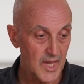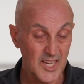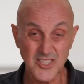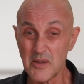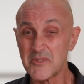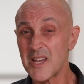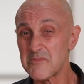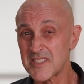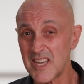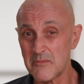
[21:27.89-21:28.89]
It
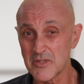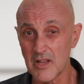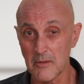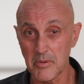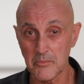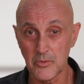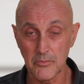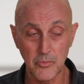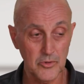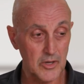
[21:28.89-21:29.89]
sometimes seems like people
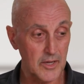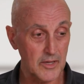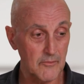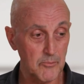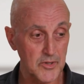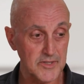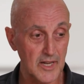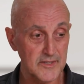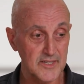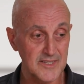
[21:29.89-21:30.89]
with borderline
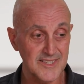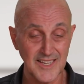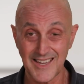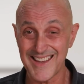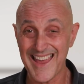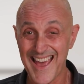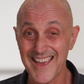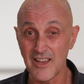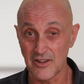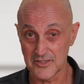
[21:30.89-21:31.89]
personality seek
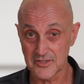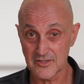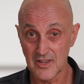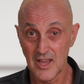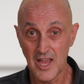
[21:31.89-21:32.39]
chaos,